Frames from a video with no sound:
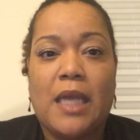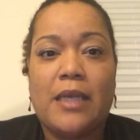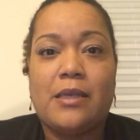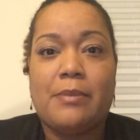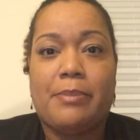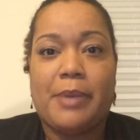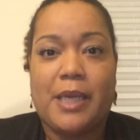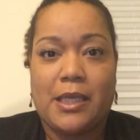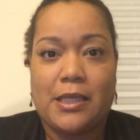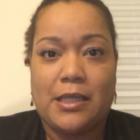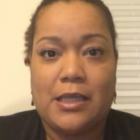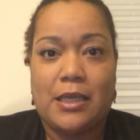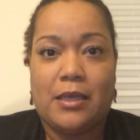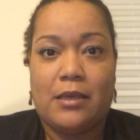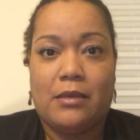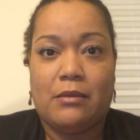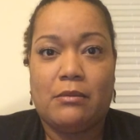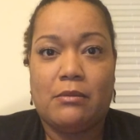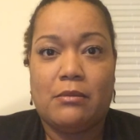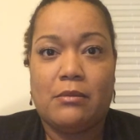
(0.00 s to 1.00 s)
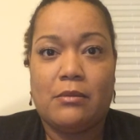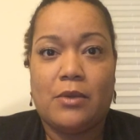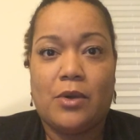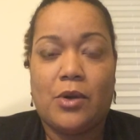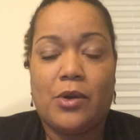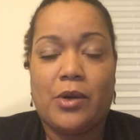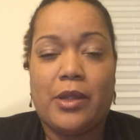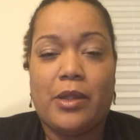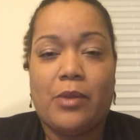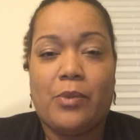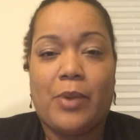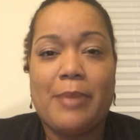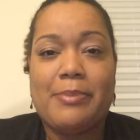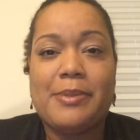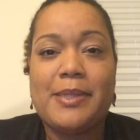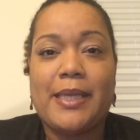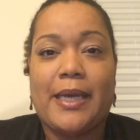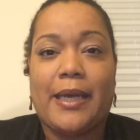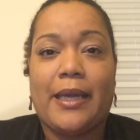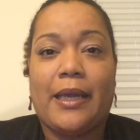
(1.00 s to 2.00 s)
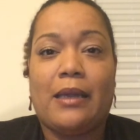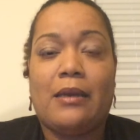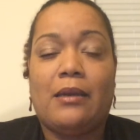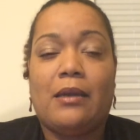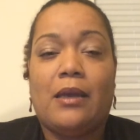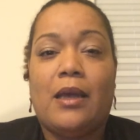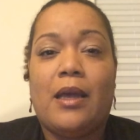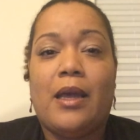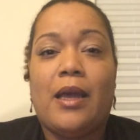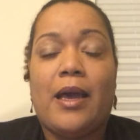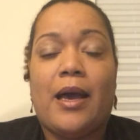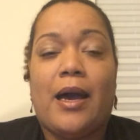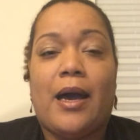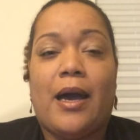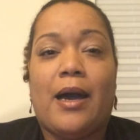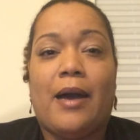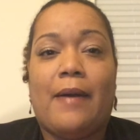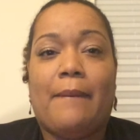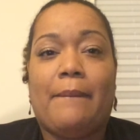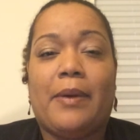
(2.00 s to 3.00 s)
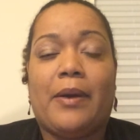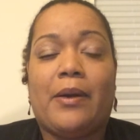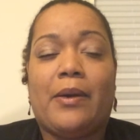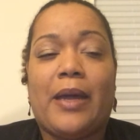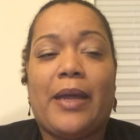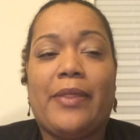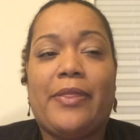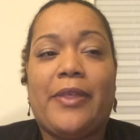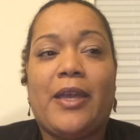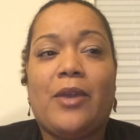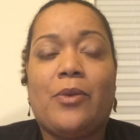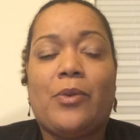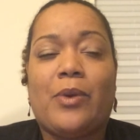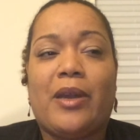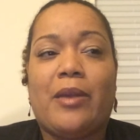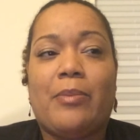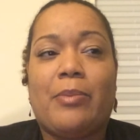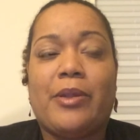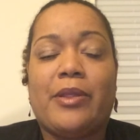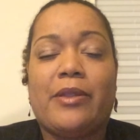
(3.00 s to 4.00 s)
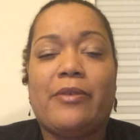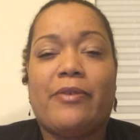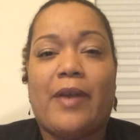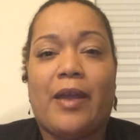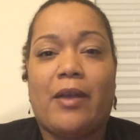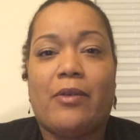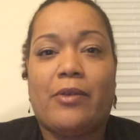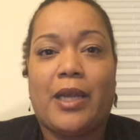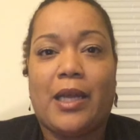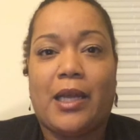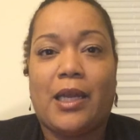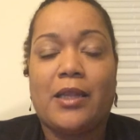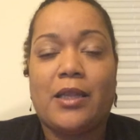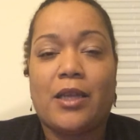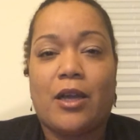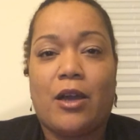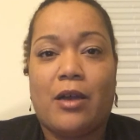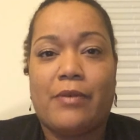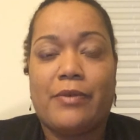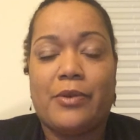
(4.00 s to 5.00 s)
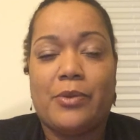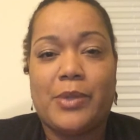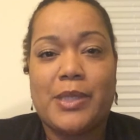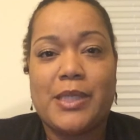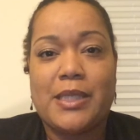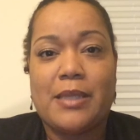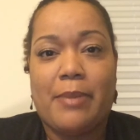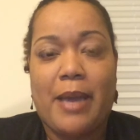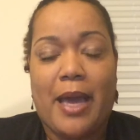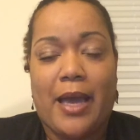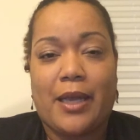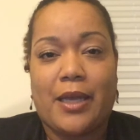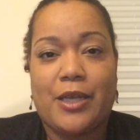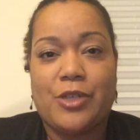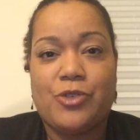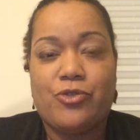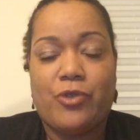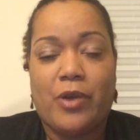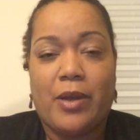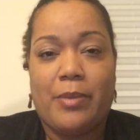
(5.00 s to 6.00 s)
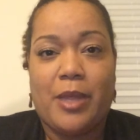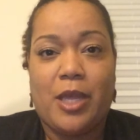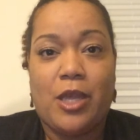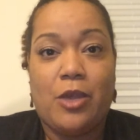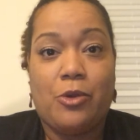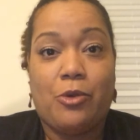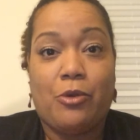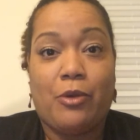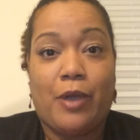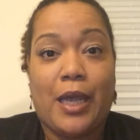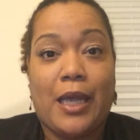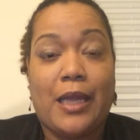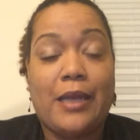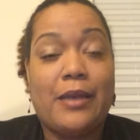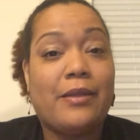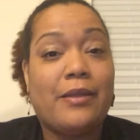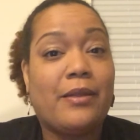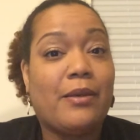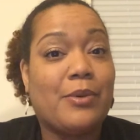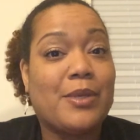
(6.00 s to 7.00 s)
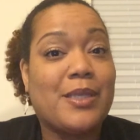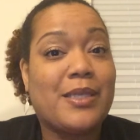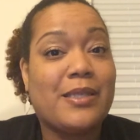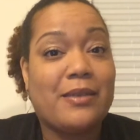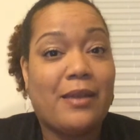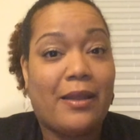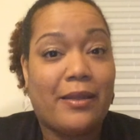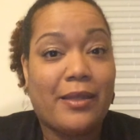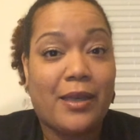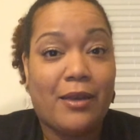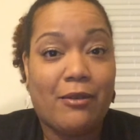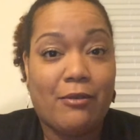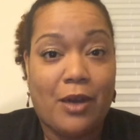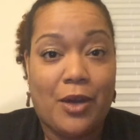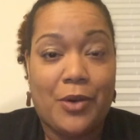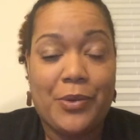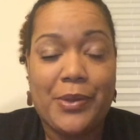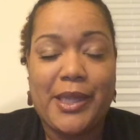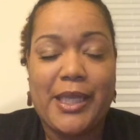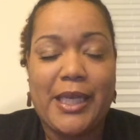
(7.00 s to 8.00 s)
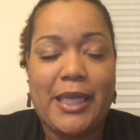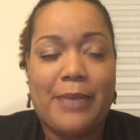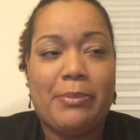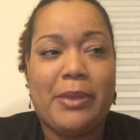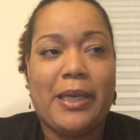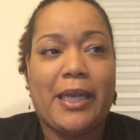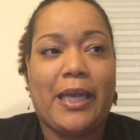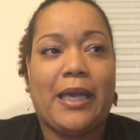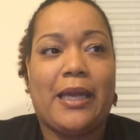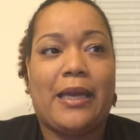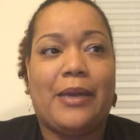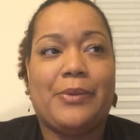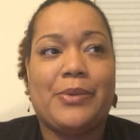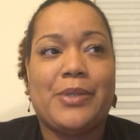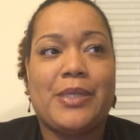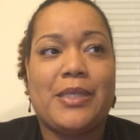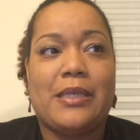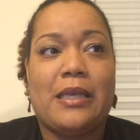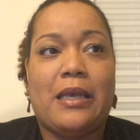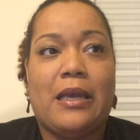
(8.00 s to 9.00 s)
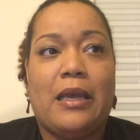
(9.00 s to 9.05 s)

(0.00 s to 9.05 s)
depicted on the website. But I think what put the final nail in the coffin was the package from the Ukraine. There was nothing wrong with it, but again, it was